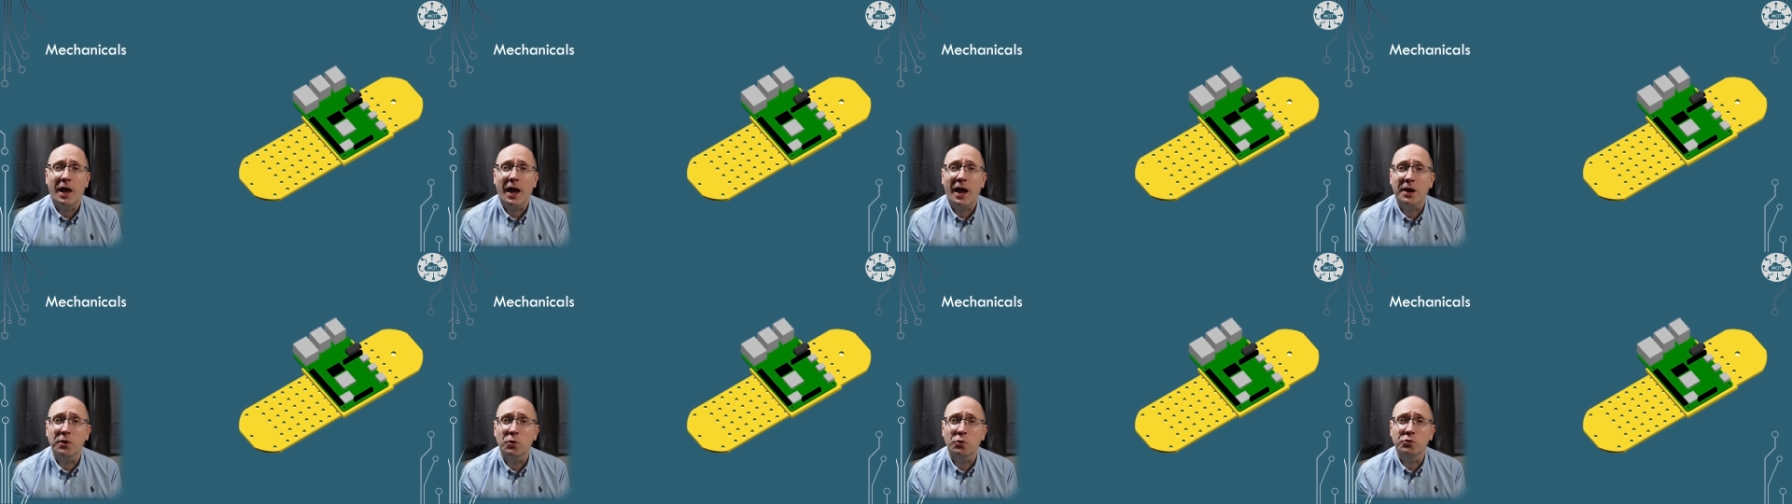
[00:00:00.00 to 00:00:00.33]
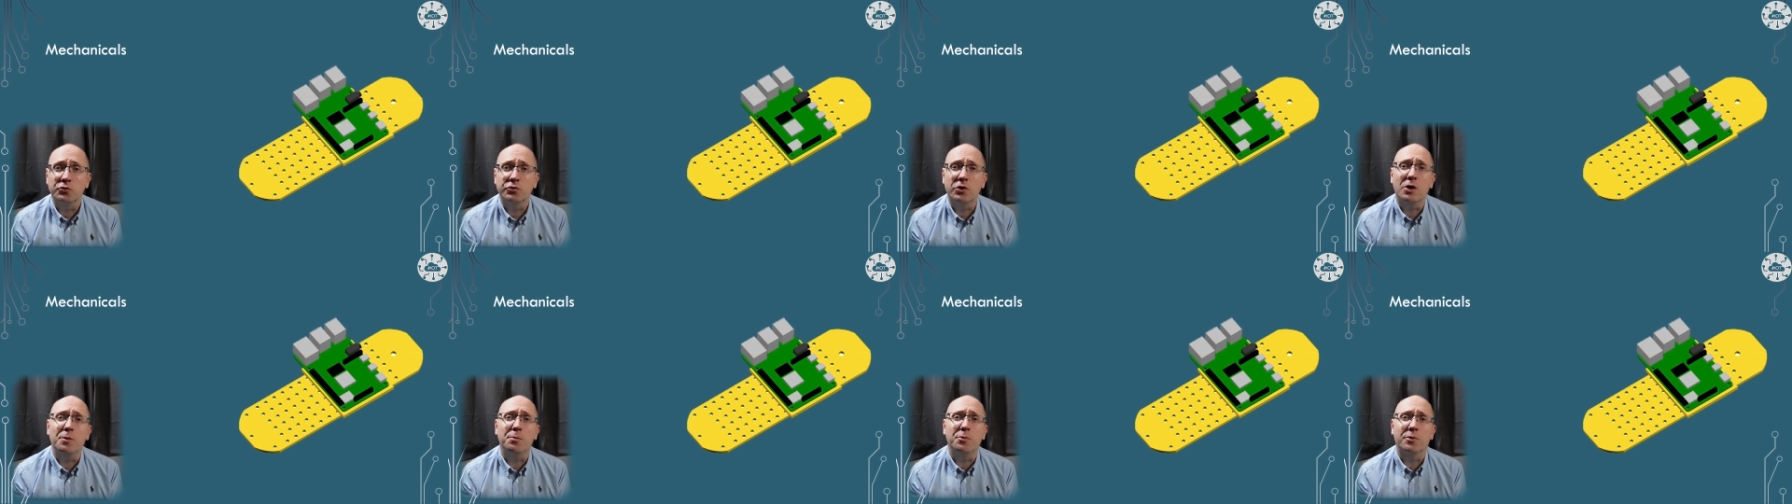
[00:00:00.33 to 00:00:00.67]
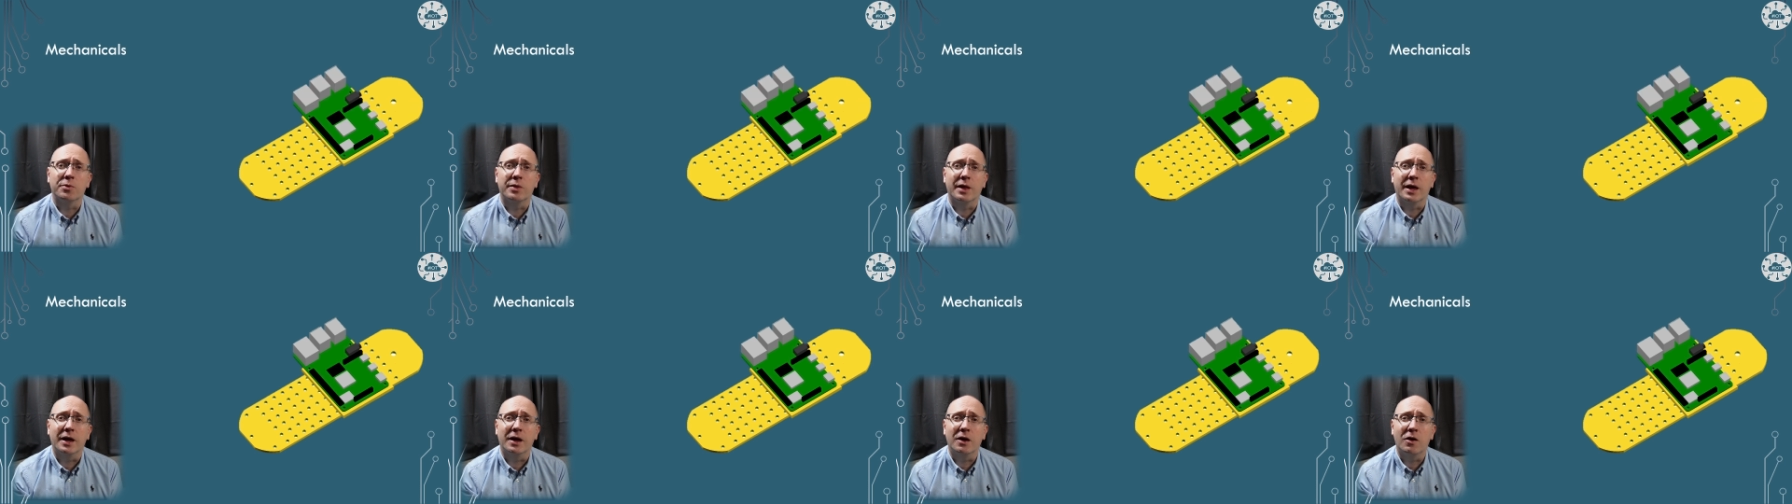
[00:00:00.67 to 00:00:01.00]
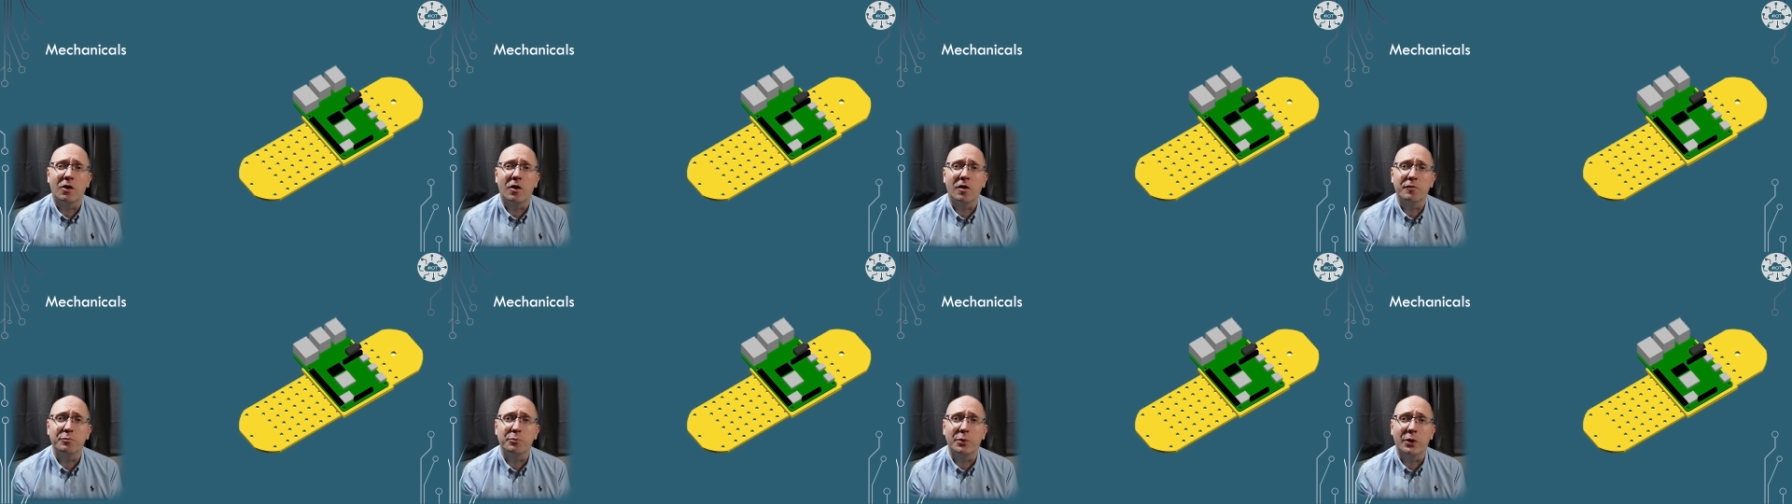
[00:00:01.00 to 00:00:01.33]
And on top of that,
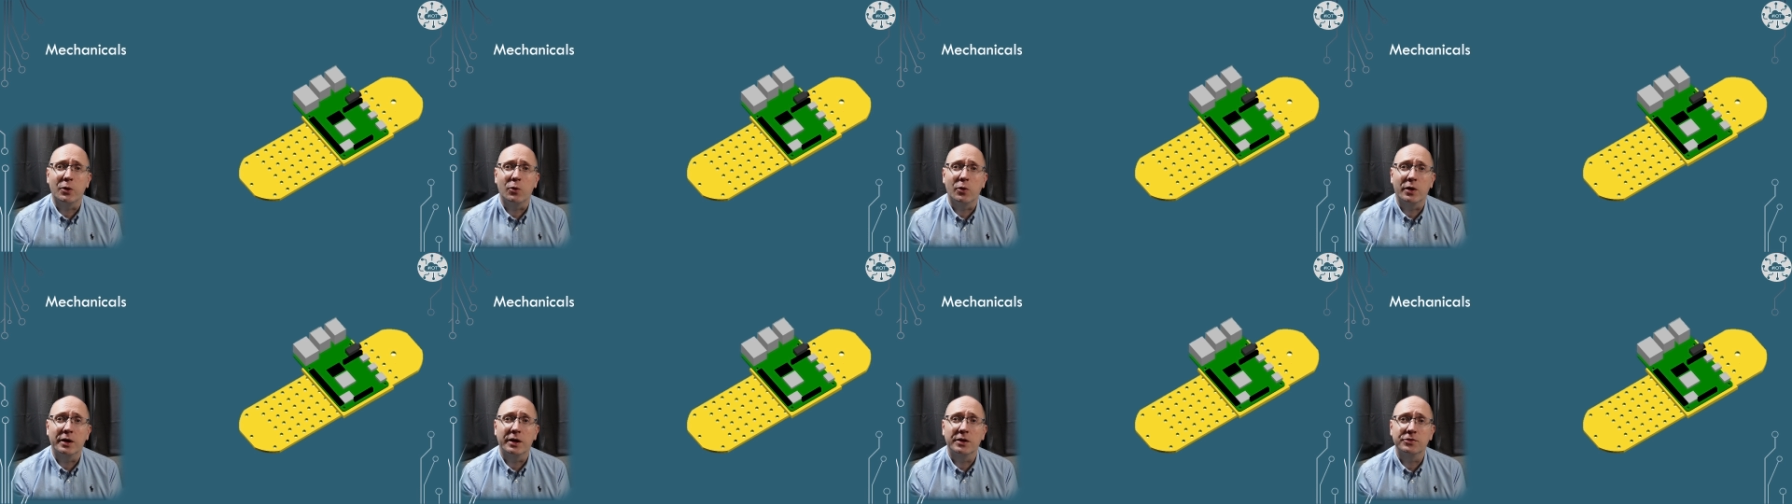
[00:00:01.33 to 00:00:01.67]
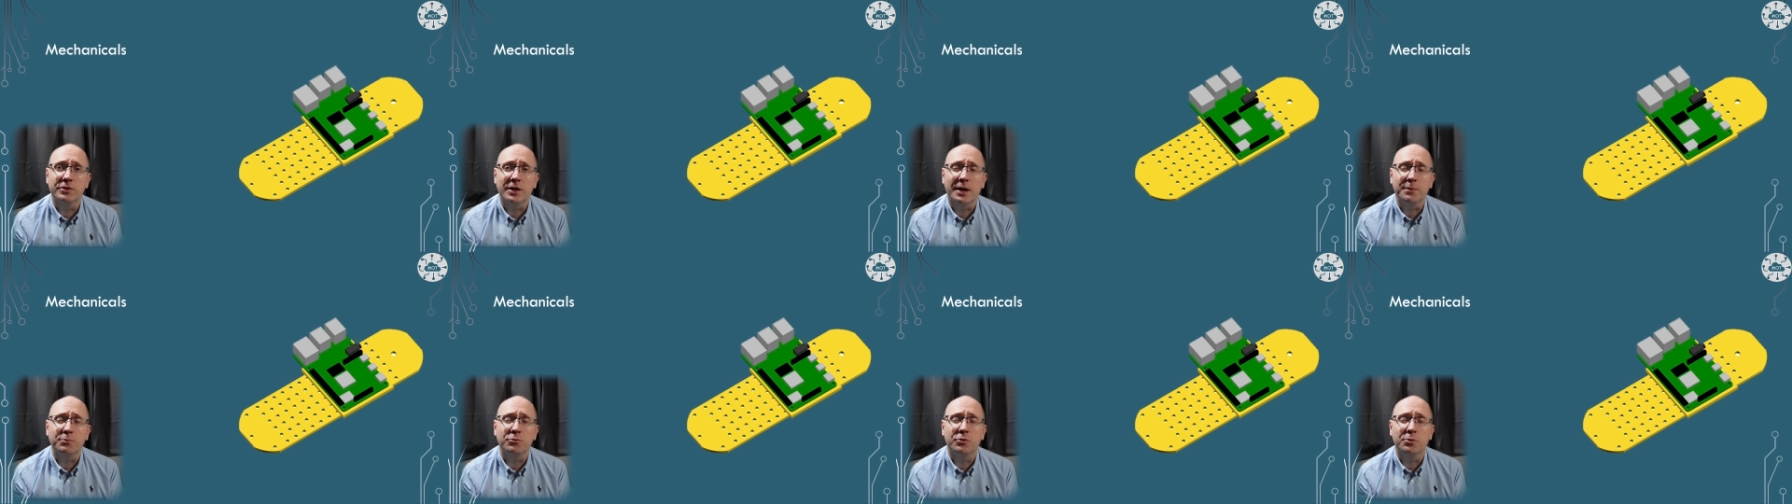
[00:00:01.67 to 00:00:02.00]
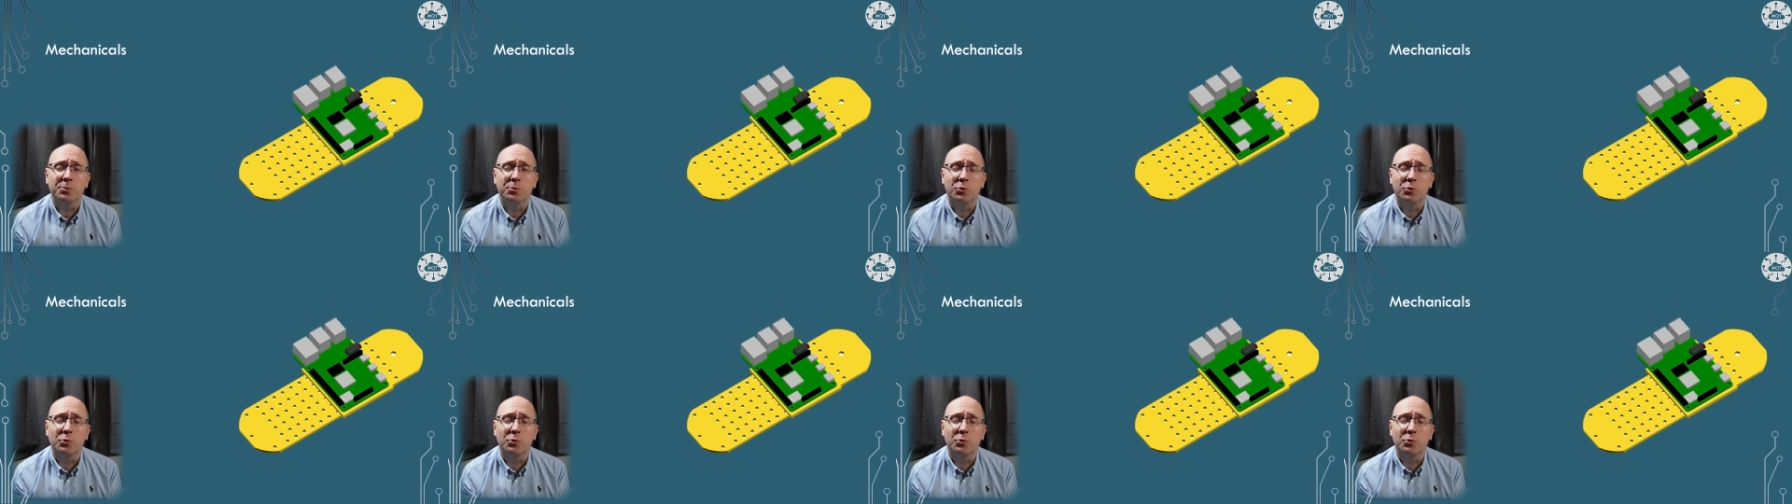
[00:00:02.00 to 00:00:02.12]
I have built an adapter